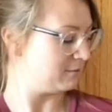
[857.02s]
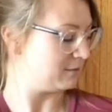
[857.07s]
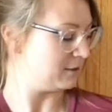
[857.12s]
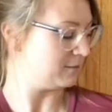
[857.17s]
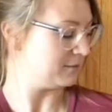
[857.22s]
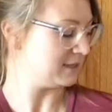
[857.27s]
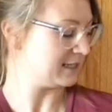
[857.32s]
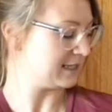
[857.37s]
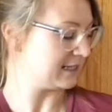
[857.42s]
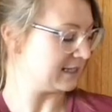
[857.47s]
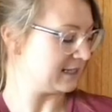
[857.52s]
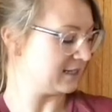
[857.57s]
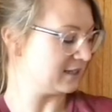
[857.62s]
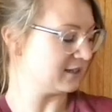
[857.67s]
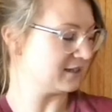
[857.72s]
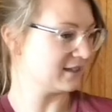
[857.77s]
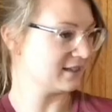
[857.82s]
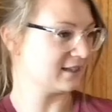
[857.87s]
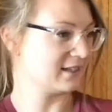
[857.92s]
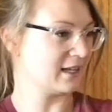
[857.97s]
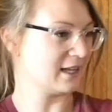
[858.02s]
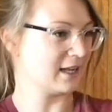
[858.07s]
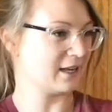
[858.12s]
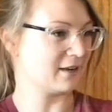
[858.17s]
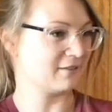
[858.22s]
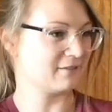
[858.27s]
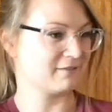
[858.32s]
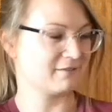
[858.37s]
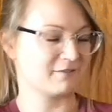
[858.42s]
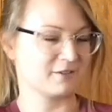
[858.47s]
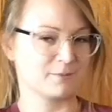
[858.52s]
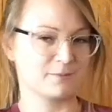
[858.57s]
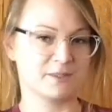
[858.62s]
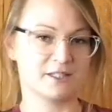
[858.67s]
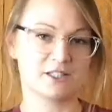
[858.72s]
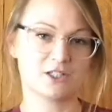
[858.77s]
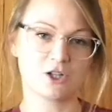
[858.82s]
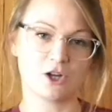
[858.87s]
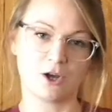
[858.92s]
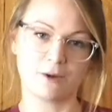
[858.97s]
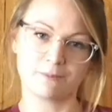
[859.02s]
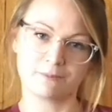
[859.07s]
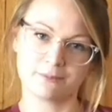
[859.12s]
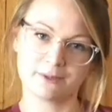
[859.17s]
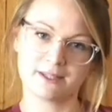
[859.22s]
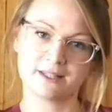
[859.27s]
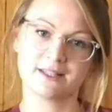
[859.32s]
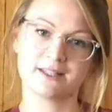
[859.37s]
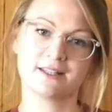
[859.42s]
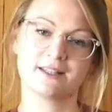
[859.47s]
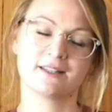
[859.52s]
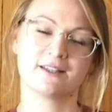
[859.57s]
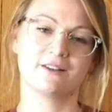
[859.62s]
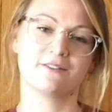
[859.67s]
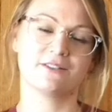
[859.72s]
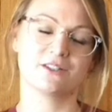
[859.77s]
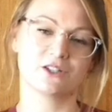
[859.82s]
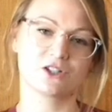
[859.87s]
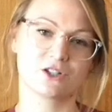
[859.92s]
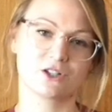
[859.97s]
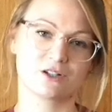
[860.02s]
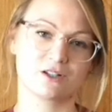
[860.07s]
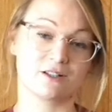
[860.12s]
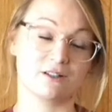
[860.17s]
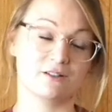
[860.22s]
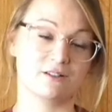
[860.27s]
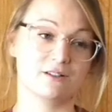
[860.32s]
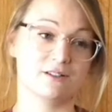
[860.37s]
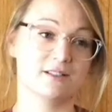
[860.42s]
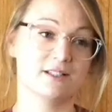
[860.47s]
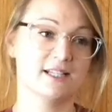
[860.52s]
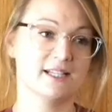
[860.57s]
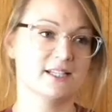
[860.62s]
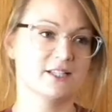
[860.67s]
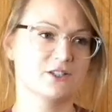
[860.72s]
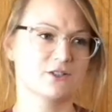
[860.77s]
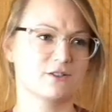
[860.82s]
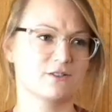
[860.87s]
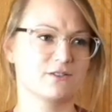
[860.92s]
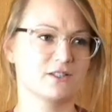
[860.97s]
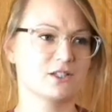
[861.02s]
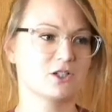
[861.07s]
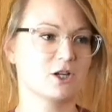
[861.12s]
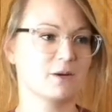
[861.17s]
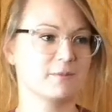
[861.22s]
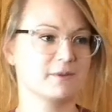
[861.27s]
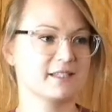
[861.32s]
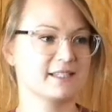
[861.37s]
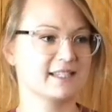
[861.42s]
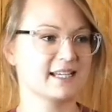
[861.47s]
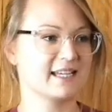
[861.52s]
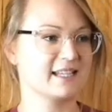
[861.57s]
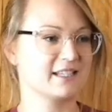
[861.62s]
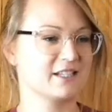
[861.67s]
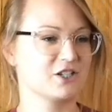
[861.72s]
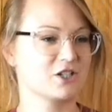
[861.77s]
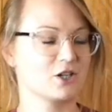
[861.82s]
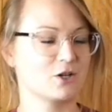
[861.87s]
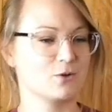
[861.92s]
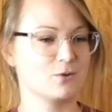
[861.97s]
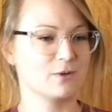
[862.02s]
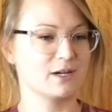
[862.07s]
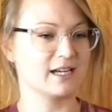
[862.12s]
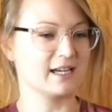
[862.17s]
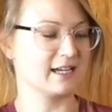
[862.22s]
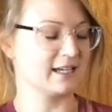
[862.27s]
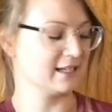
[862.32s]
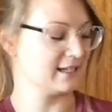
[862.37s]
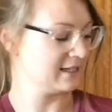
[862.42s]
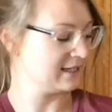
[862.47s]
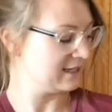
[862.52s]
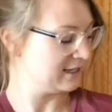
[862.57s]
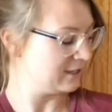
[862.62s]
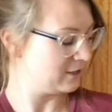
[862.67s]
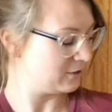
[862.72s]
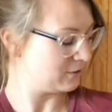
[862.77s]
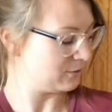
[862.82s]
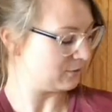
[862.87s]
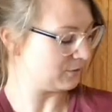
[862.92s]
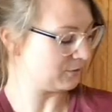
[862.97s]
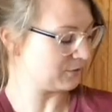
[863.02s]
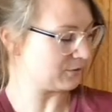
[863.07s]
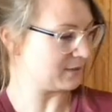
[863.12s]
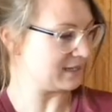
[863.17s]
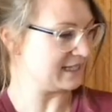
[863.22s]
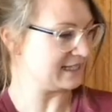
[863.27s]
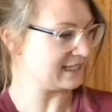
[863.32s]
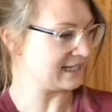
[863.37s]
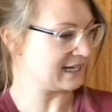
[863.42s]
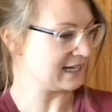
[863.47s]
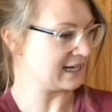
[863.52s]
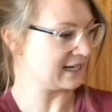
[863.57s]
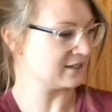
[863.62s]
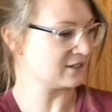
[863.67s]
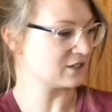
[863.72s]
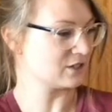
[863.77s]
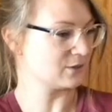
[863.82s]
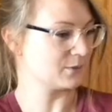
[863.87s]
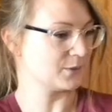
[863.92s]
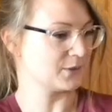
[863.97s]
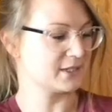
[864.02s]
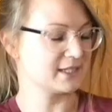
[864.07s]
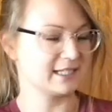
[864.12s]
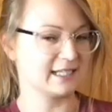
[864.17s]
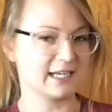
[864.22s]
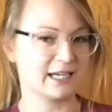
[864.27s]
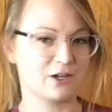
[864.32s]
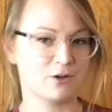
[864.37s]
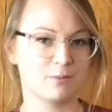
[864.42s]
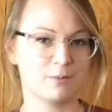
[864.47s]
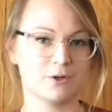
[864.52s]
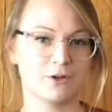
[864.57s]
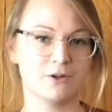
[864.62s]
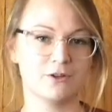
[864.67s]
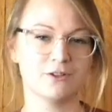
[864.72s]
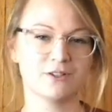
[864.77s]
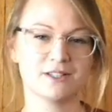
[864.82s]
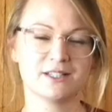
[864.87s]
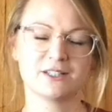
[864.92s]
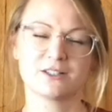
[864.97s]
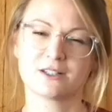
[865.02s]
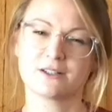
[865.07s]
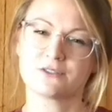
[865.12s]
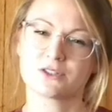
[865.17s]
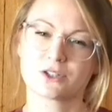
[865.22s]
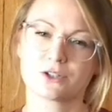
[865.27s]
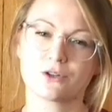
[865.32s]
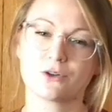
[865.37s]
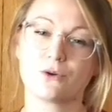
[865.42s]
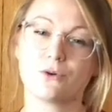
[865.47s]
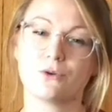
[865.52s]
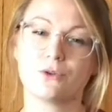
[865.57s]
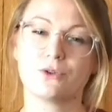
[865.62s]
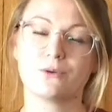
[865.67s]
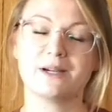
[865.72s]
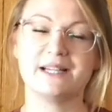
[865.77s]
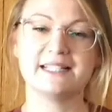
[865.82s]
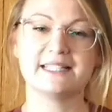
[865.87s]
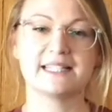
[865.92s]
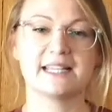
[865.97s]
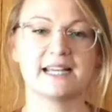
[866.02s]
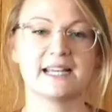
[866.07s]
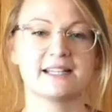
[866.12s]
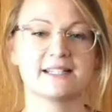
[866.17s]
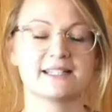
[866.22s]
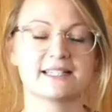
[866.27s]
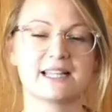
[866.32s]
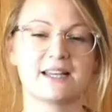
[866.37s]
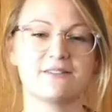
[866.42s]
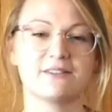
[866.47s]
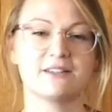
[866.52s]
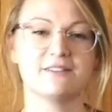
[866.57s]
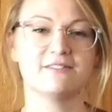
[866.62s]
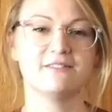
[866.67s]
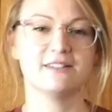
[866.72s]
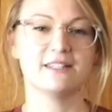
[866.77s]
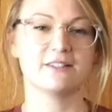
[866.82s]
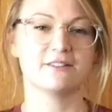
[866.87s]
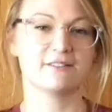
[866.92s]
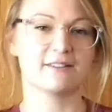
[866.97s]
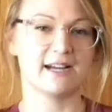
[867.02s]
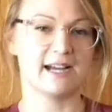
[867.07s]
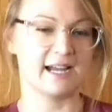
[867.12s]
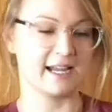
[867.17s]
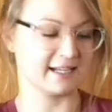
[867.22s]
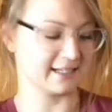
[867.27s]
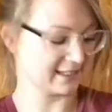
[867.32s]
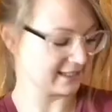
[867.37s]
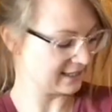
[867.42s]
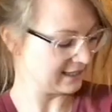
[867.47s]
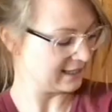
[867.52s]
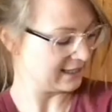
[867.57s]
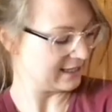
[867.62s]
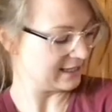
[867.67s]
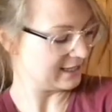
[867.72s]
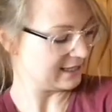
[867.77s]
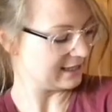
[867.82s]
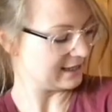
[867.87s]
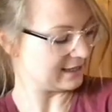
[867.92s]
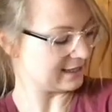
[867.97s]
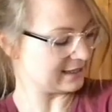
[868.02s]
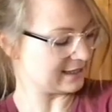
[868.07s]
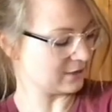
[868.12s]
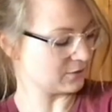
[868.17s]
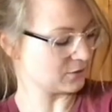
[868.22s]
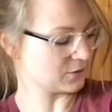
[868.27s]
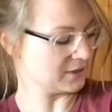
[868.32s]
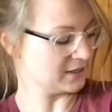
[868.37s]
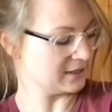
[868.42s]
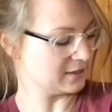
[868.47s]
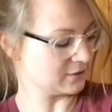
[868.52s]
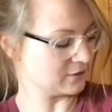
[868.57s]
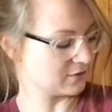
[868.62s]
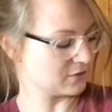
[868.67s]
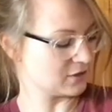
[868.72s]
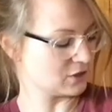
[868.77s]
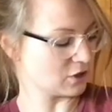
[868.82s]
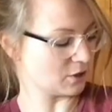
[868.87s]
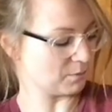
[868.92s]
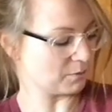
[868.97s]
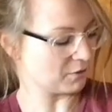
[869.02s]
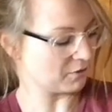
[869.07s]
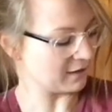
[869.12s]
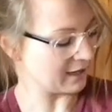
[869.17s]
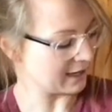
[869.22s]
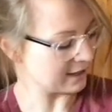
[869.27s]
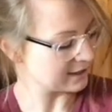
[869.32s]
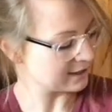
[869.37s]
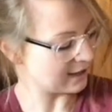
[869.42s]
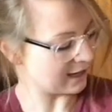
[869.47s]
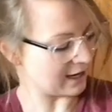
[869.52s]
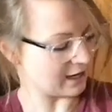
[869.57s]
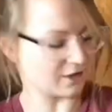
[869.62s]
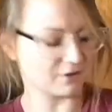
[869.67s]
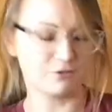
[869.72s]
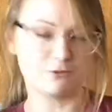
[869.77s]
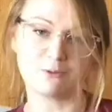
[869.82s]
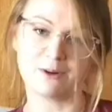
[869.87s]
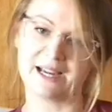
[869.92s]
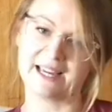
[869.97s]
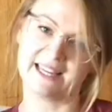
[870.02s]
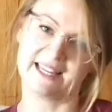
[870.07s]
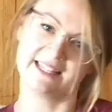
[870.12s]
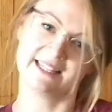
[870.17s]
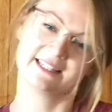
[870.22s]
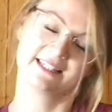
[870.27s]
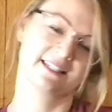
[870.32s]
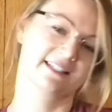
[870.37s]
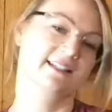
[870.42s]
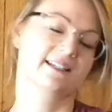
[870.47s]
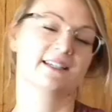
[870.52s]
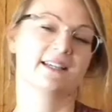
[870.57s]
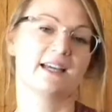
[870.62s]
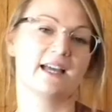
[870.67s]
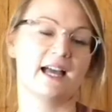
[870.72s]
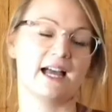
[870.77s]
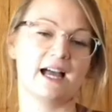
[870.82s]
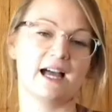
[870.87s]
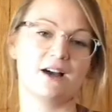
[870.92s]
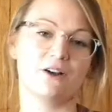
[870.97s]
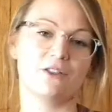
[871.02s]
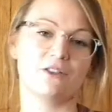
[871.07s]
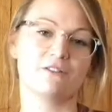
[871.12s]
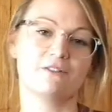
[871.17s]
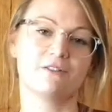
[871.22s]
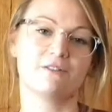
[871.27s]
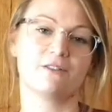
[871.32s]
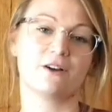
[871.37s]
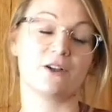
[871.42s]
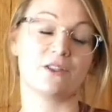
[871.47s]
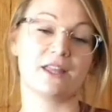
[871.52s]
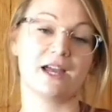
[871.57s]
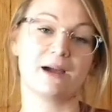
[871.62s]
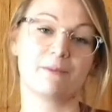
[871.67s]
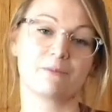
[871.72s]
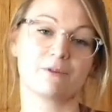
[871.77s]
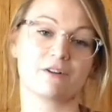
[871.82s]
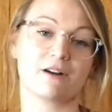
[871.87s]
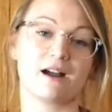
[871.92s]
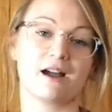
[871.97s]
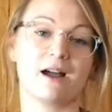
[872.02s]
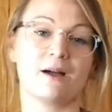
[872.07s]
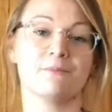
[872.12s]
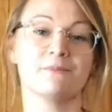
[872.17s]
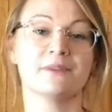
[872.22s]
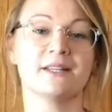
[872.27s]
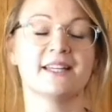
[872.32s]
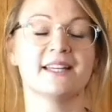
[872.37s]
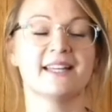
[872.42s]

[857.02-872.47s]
Maybe taking it from the top of the sort of the top of the side of the shoulder all the way down towards the elbow. Don't just go all the way down, just having a feel around. The deltoids sort of stop around halfway on the upper arm.